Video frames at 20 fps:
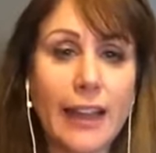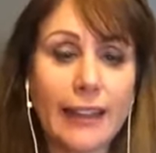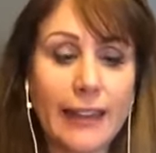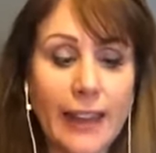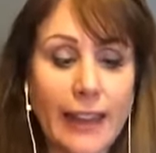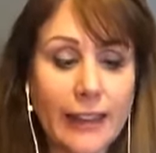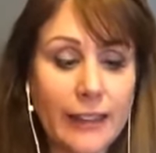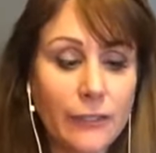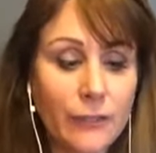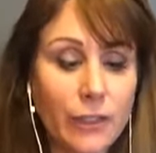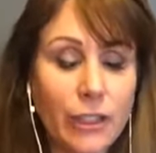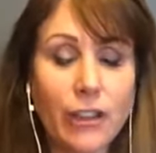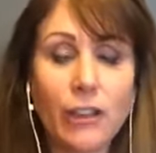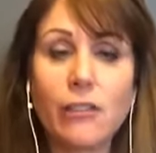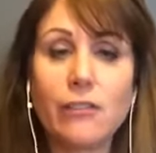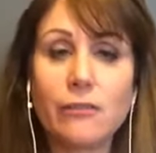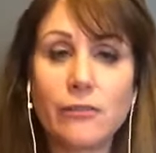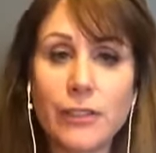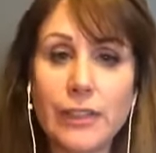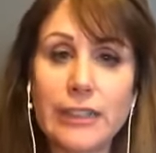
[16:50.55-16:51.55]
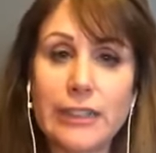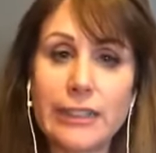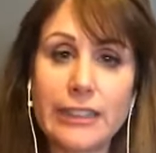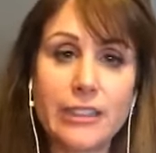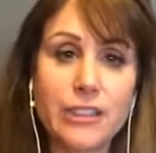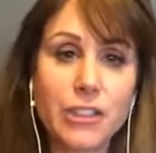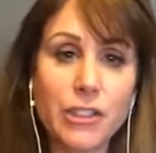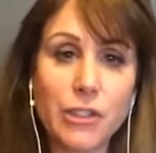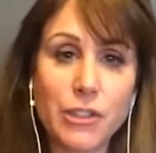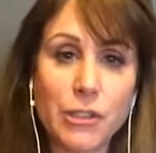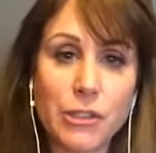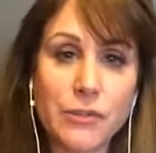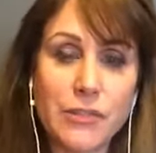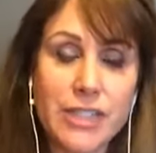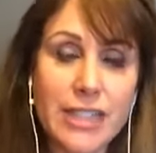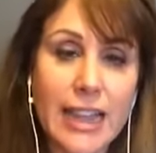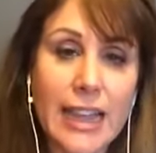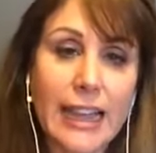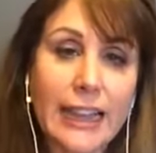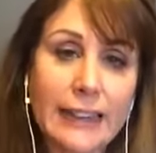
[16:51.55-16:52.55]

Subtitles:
And if you don't feel he deserves that,